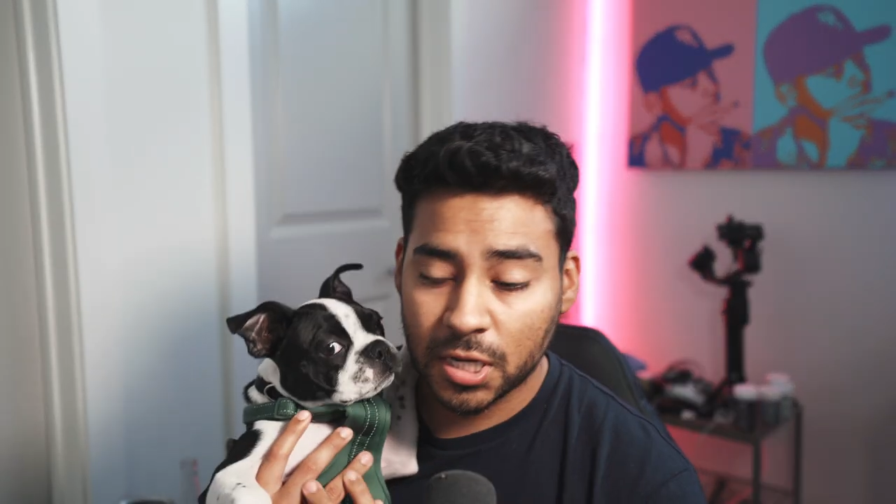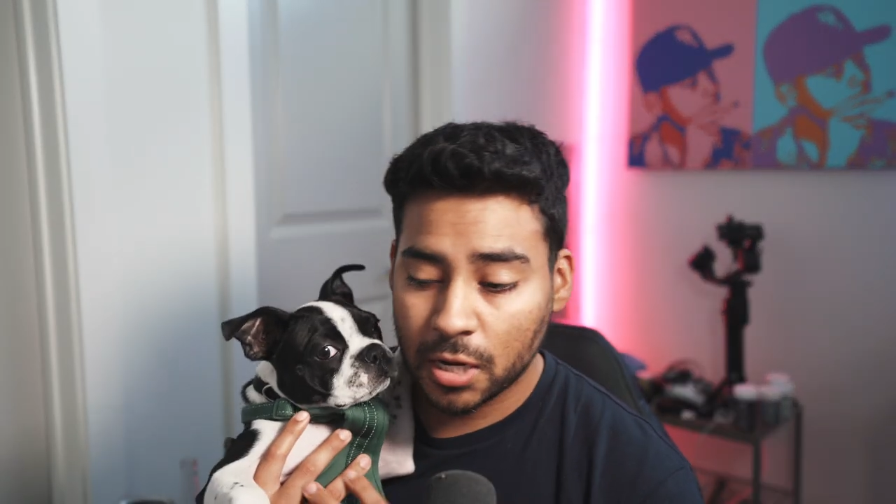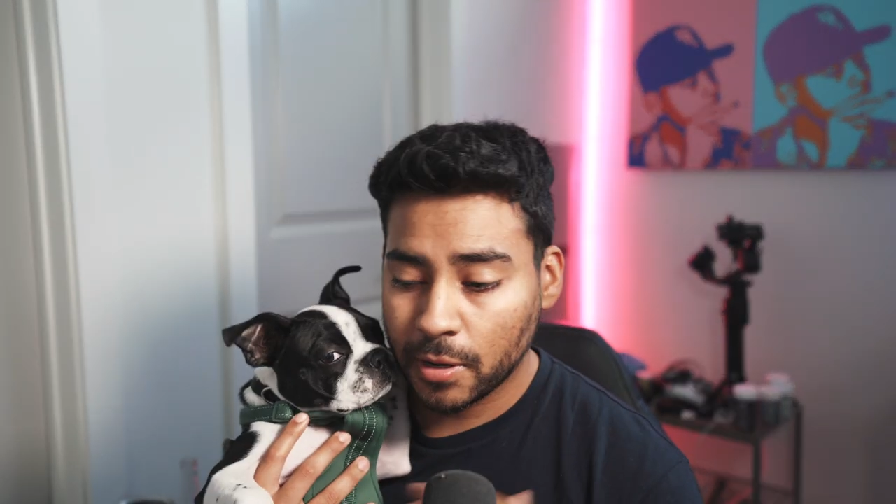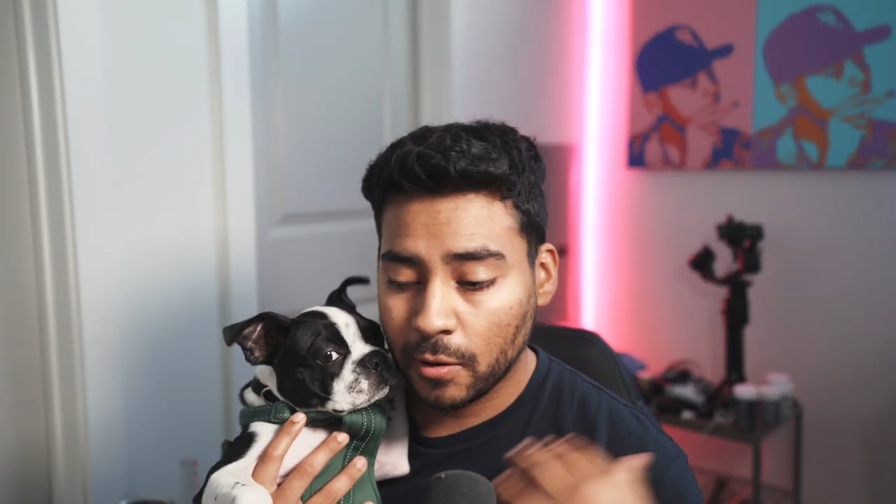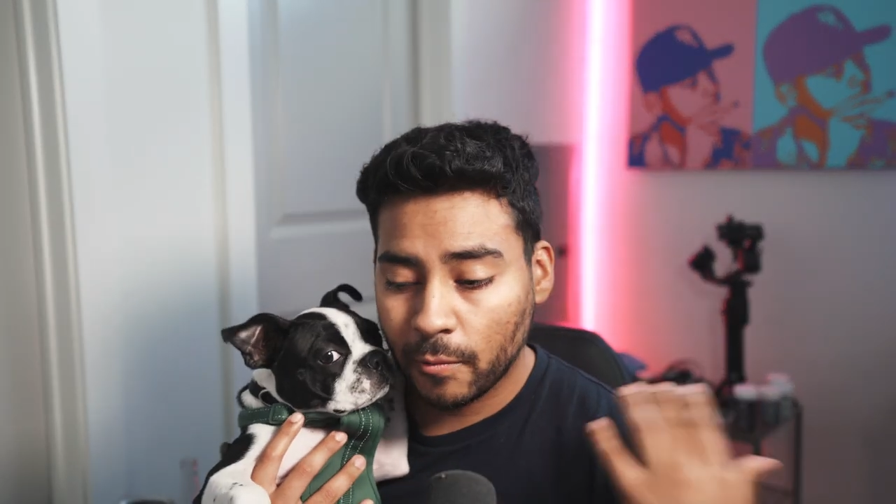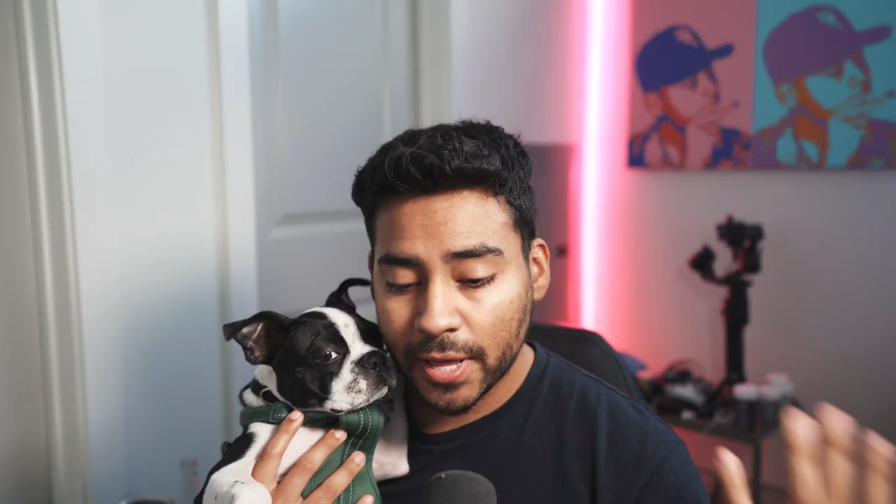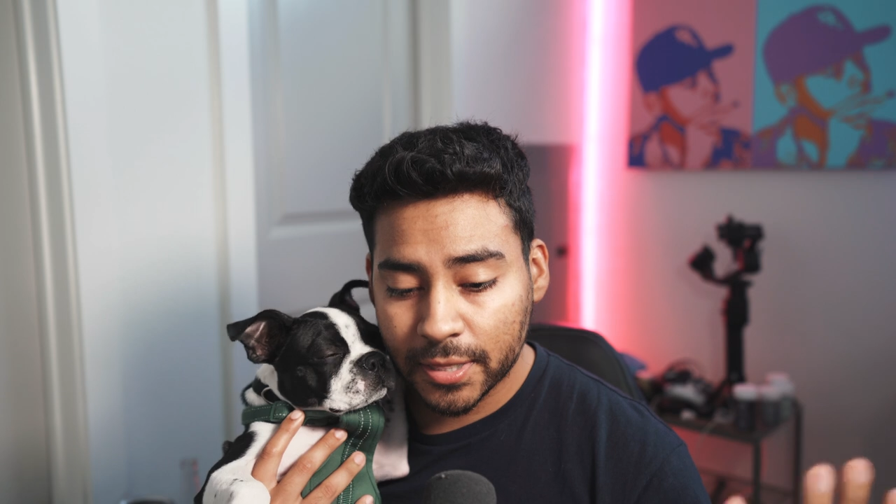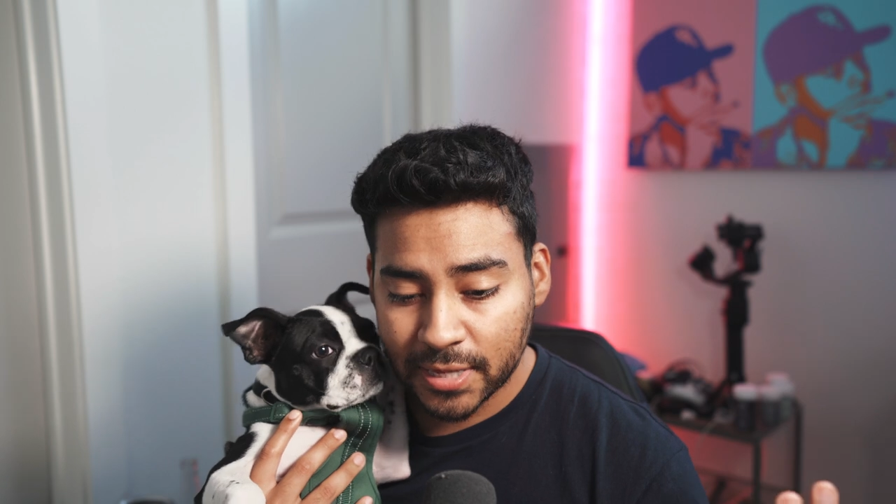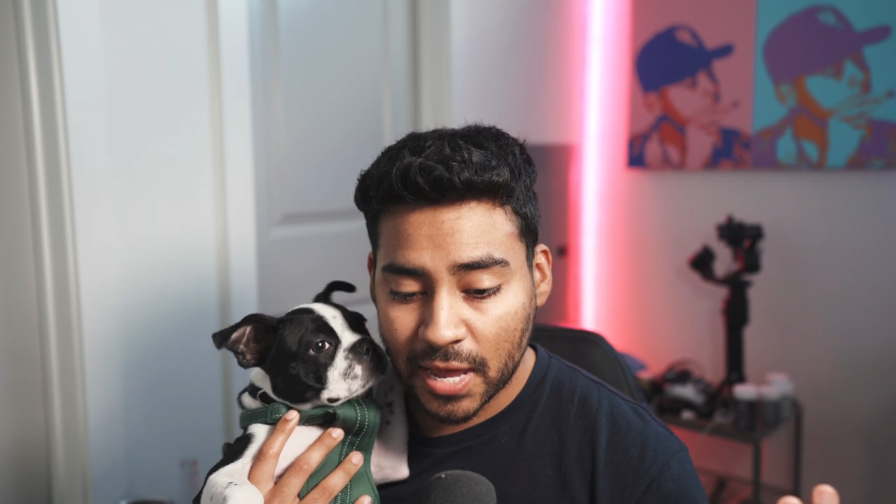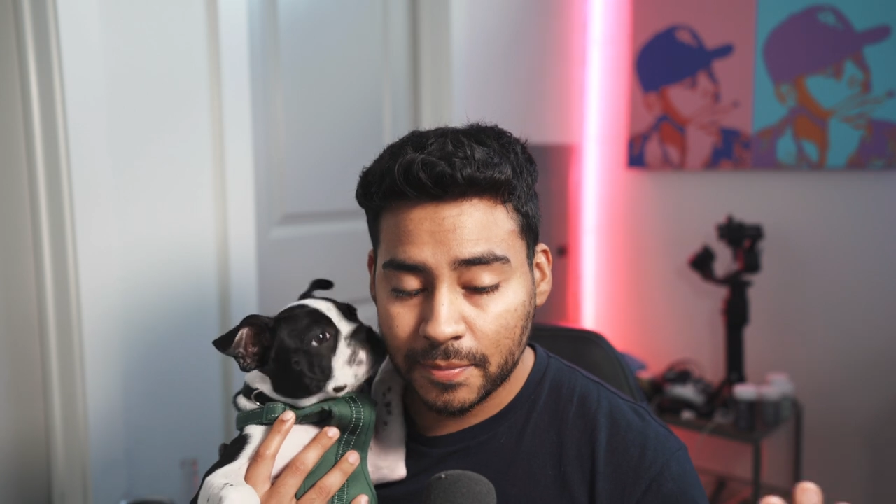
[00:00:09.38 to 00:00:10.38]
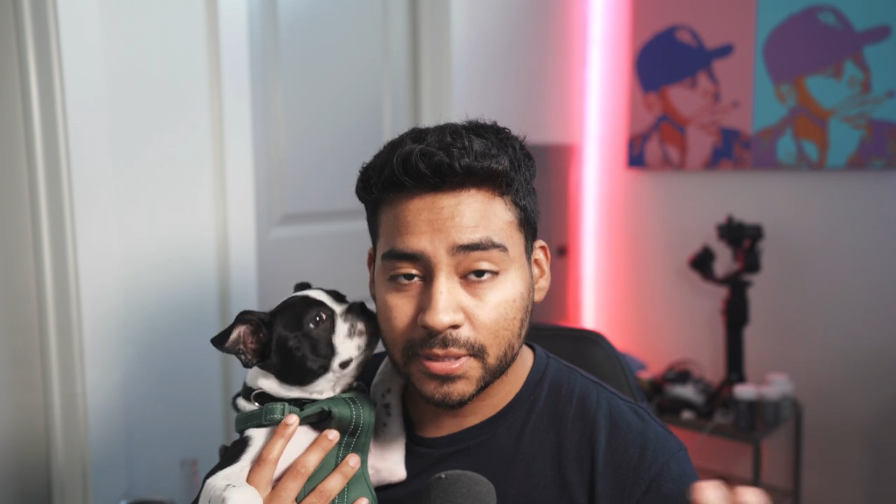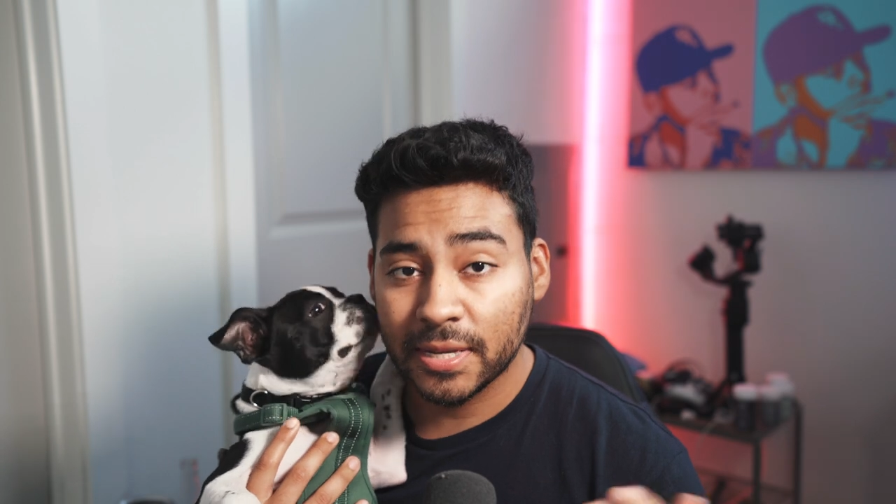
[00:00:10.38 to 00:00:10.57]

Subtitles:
talk about why this happens